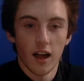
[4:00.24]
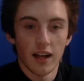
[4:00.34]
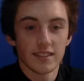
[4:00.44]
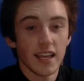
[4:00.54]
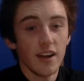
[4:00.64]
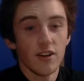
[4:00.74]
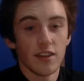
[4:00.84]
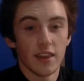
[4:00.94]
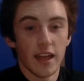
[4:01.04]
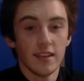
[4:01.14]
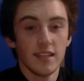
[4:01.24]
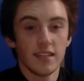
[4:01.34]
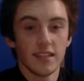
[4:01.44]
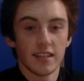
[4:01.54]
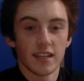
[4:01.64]
on Saturday, the
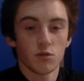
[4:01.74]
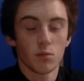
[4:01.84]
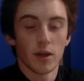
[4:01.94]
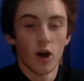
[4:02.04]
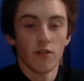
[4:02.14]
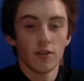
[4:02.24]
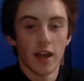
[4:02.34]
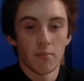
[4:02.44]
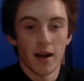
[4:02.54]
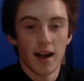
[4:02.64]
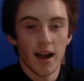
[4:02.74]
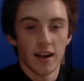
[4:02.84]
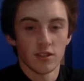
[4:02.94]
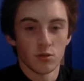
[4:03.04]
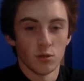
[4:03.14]
ACT test will be offered at Mott
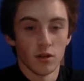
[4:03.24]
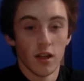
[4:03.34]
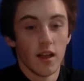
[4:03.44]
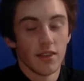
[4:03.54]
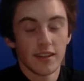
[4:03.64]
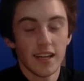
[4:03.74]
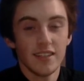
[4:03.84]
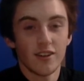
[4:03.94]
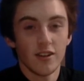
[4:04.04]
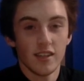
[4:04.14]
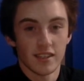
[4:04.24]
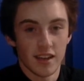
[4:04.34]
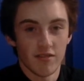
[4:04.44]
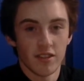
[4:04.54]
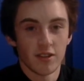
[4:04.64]
High School. The test starts at
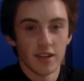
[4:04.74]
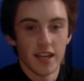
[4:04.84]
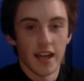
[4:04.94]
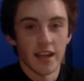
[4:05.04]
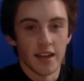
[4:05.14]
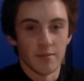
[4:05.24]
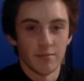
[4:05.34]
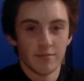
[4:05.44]
7.30 a.m.